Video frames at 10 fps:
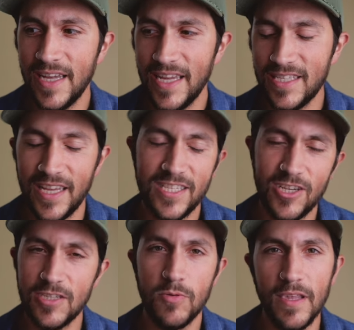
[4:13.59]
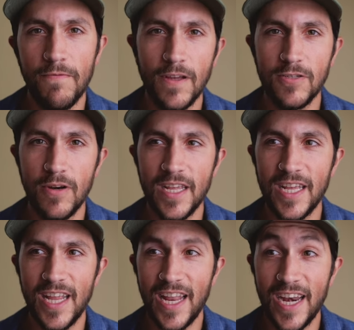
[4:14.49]
it's just really frustrating,
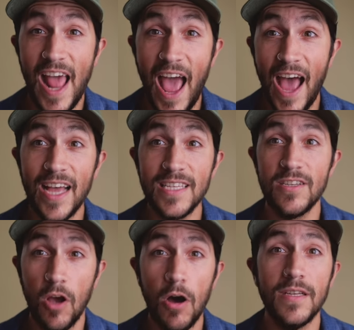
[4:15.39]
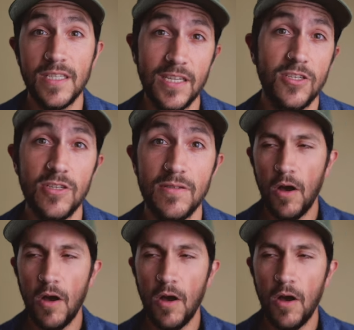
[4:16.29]
and it has caused issues.